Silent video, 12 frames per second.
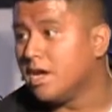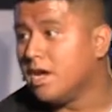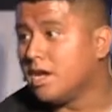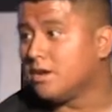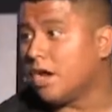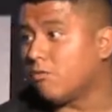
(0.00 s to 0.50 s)

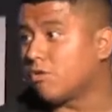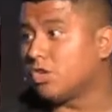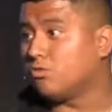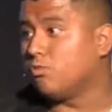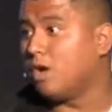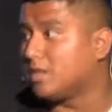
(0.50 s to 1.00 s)
not where you
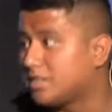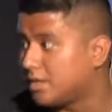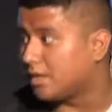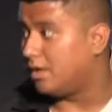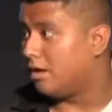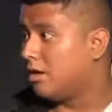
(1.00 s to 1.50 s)
want to
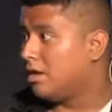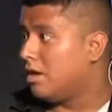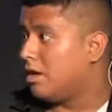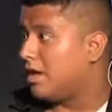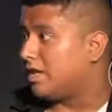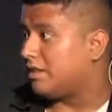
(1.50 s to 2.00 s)
go.
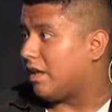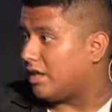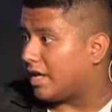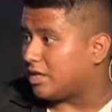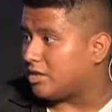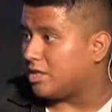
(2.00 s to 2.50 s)
It's not
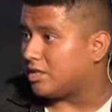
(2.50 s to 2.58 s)
like Jesus